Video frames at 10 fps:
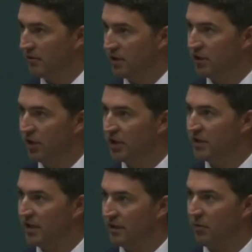restrictions
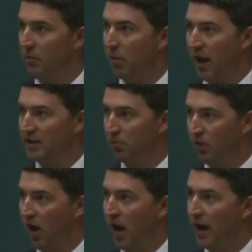that were in place
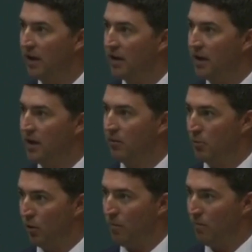prior were
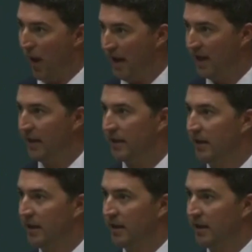brought back in